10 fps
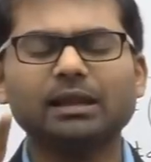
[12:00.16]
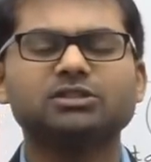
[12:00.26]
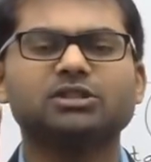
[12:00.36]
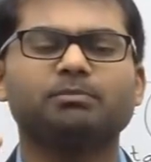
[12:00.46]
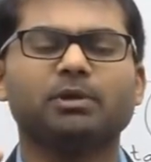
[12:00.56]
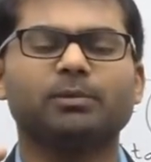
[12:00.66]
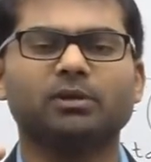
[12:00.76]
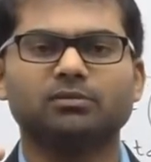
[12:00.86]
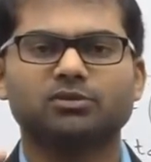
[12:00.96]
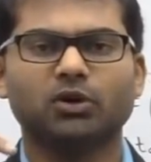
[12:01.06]
engineering
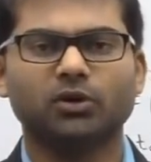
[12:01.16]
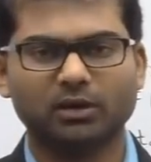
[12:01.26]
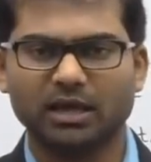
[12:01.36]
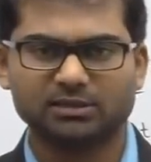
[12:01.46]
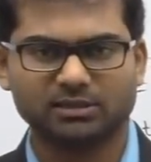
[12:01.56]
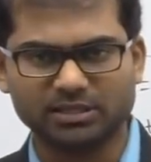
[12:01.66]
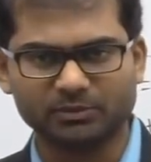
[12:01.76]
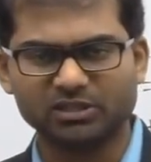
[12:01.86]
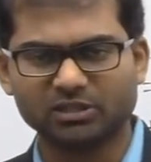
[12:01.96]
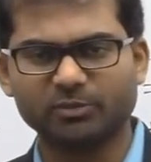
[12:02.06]
people, so as the
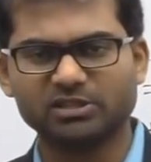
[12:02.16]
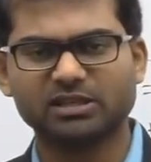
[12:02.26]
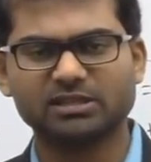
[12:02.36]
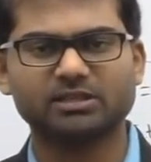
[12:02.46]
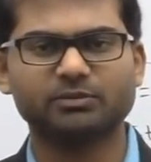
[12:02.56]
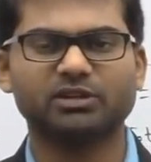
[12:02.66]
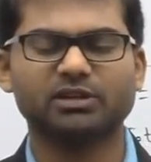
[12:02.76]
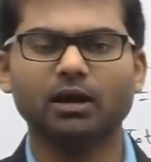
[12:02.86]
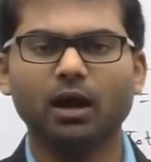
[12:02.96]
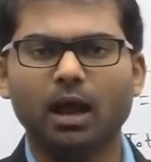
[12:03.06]
subject is of machine design subject
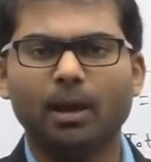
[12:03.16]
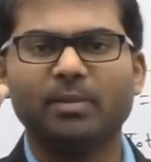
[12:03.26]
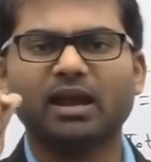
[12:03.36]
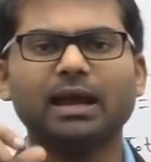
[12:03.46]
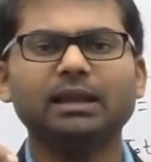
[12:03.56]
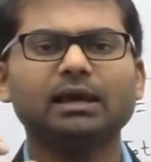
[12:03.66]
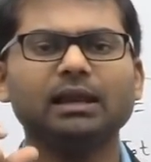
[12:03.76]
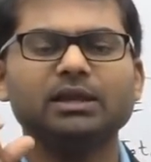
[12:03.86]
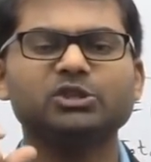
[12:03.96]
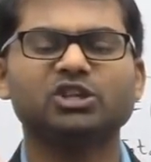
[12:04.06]
here, mechanical
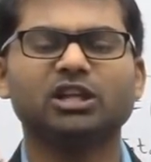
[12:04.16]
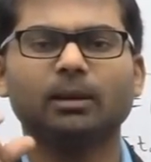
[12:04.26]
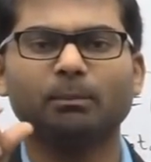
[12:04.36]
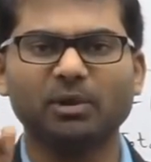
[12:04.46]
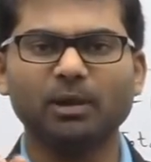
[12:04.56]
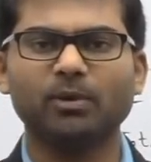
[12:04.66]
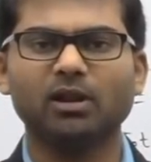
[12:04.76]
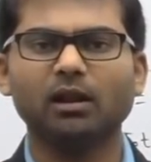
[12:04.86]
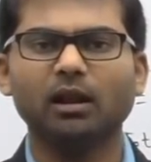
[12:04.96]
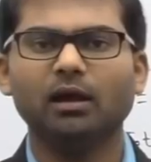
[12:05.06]
engineering
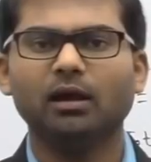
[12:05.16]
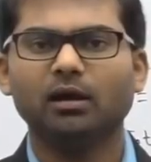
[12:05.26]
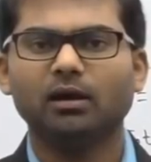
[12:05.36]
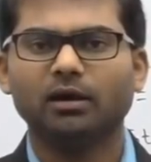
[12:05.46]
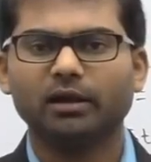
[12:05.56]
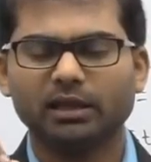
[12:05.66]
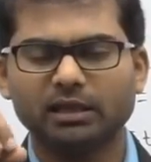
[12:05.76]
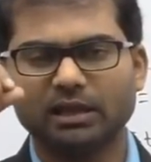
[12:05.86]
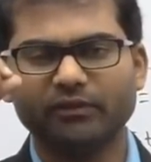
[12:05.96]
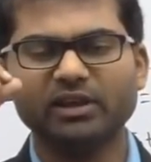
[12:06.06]
people
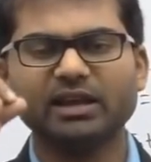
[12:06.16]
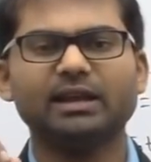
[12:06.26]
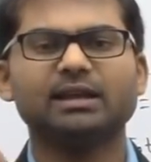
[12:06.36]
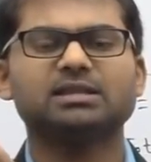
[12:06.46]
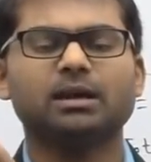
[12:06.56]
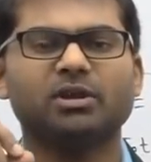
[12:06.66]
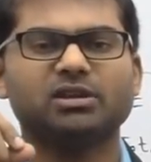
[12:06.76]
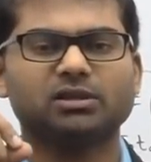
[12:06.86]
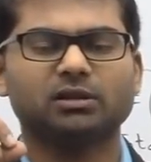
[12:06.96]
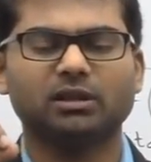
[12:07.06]
in every gate
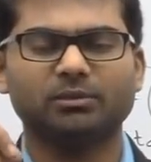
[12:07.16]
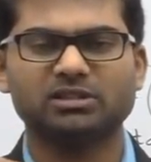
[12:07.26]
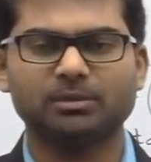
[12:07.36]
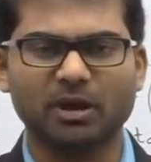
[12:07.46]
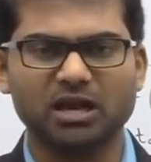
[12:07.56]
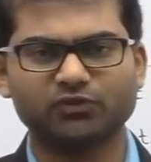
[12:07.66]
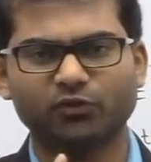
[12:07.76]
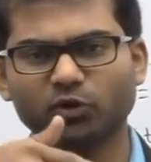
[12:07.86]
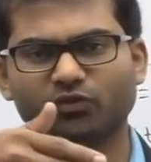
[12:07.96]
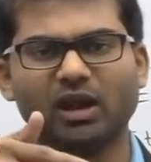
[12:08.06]
examination, that means the past
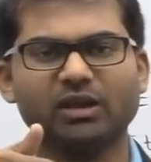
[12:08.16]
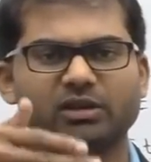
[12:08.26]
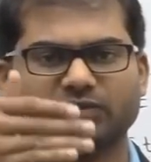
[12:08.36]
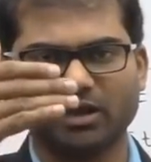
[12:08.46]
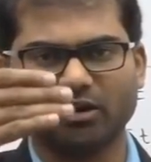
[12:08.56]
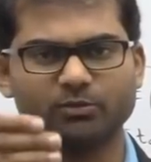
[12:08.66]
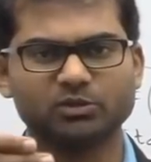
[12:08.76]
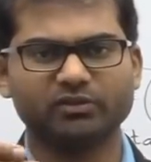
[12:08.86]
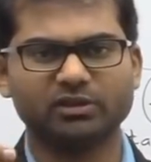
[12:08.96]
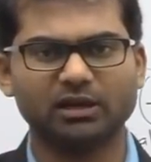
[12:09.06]
4 to 5 years, we are
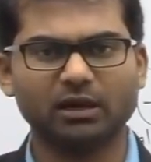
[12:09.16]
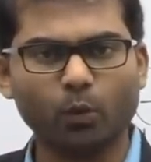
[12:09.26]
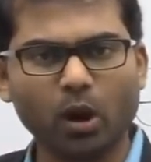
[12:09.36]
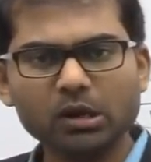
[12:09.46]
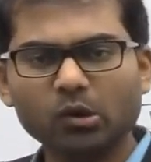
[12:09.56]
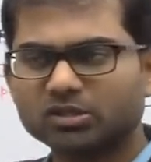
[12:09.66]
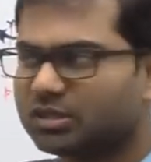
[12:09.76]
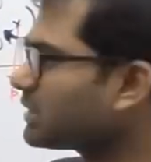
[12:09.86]
observing that one question is